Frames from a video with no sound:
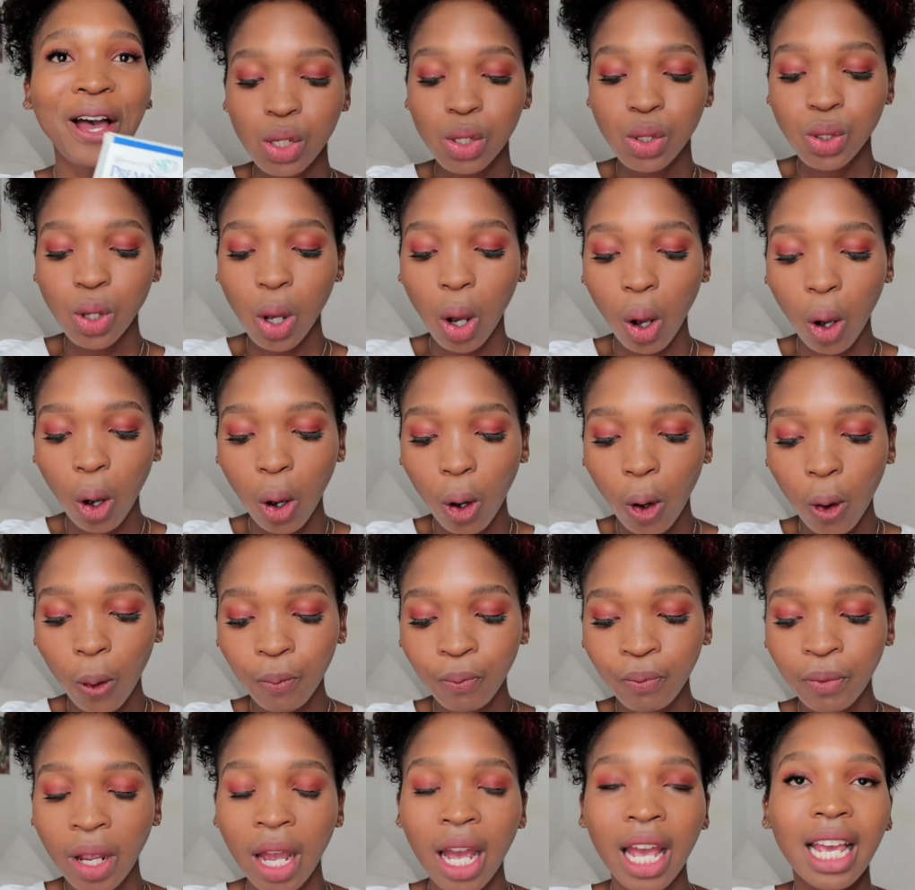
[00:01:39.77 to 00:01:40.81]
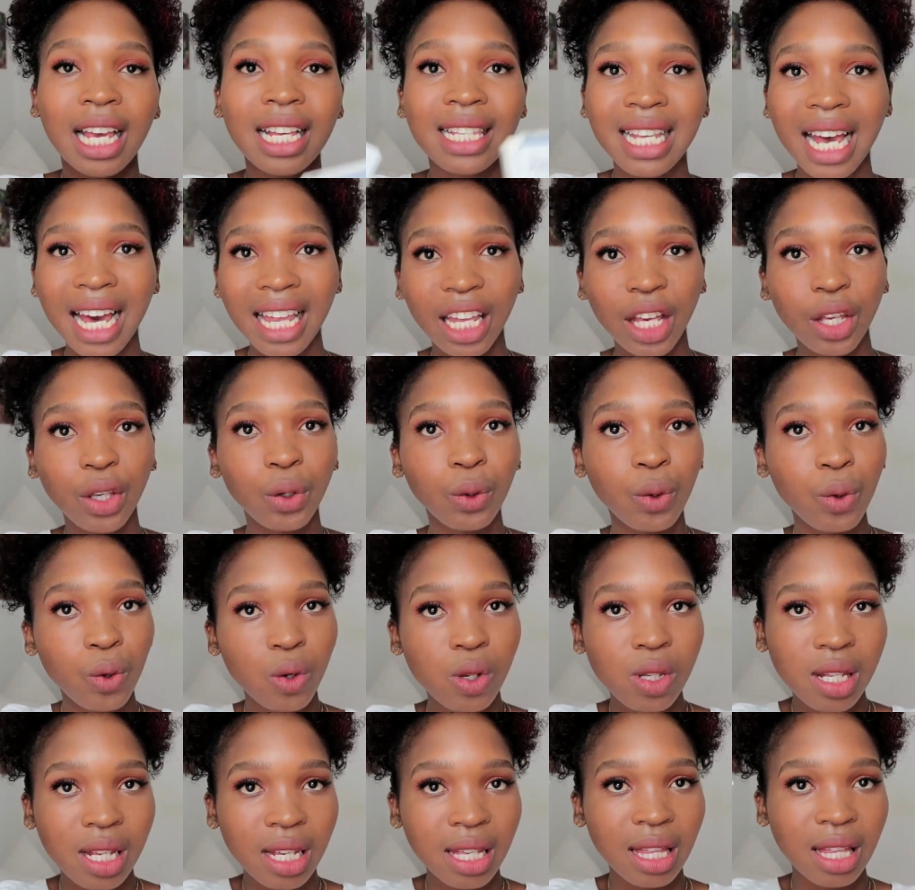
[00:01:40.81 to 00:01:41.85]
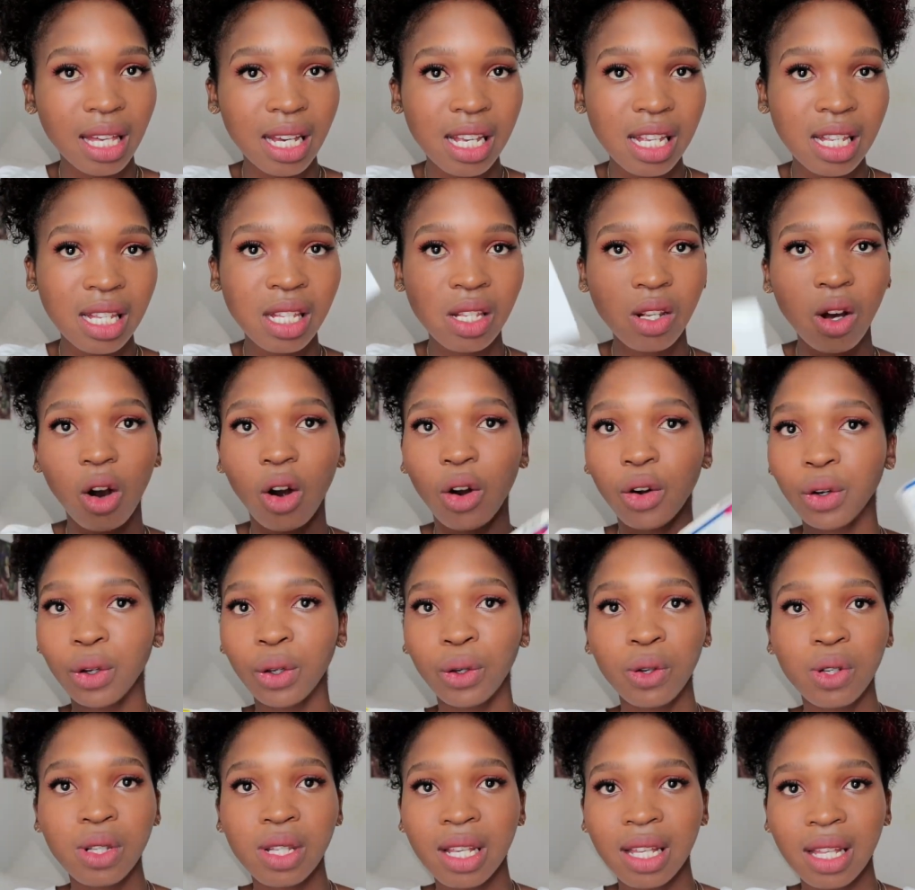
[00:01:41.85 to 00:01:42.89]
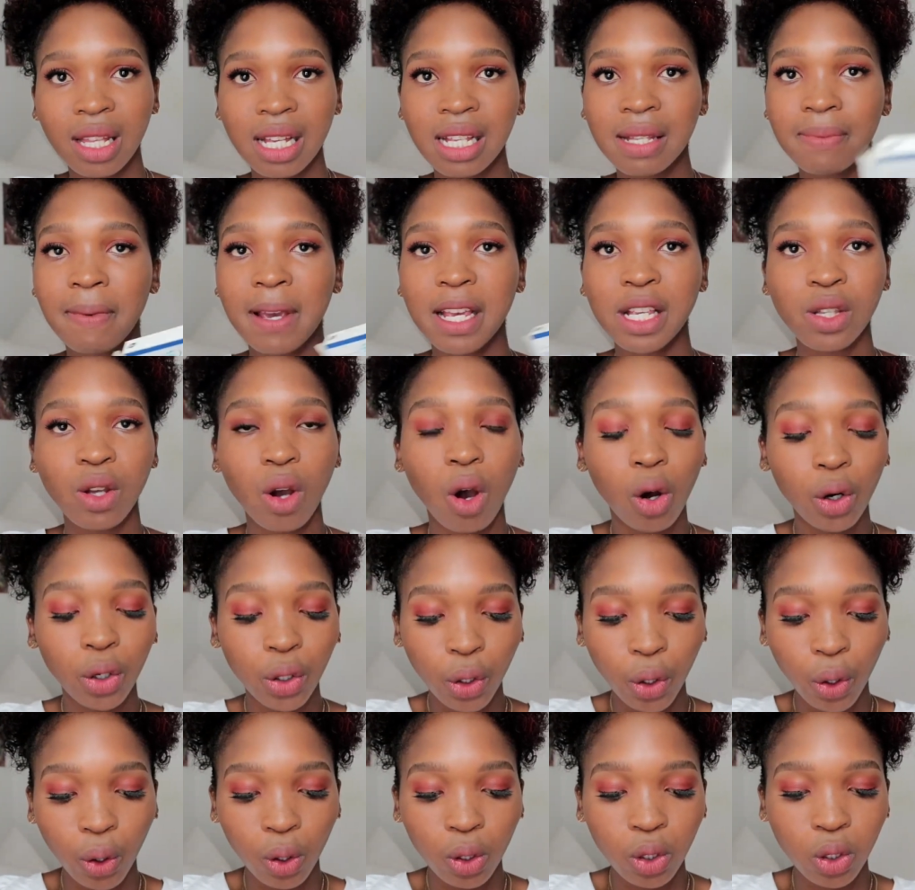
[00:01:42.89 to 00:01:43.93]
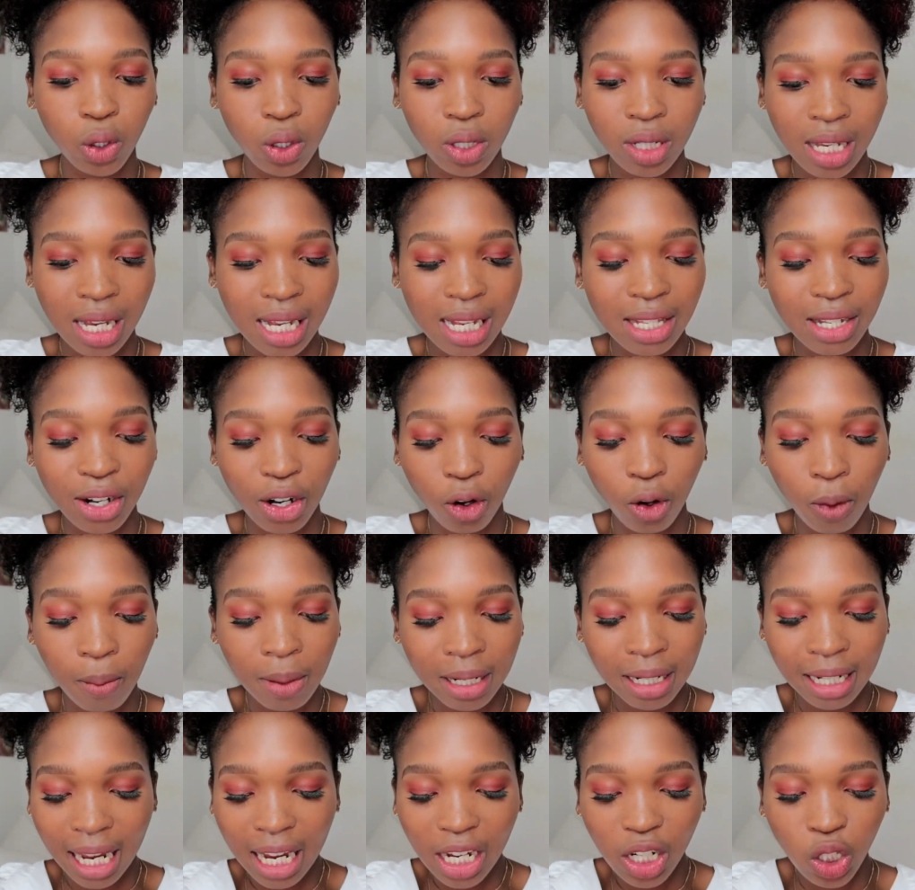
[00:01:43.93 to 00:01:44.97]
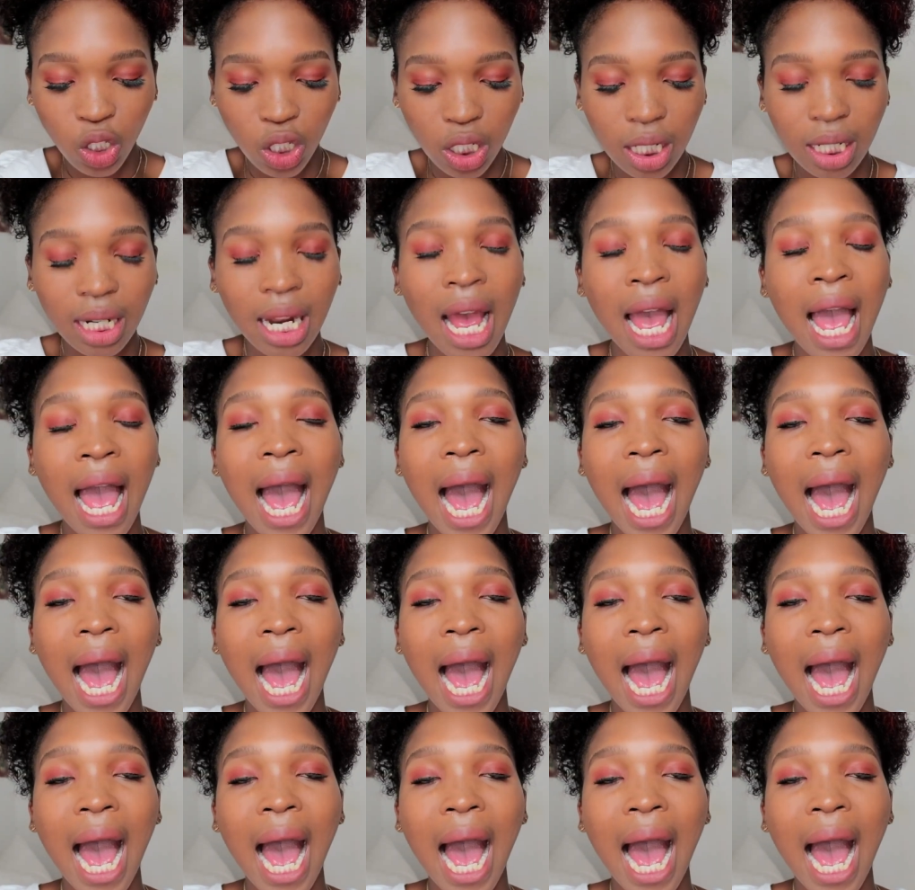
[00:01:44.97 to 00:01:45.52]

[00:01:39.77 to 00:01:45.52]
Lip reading: So it's either you're using this or you're using this based on your doctor's recommendation.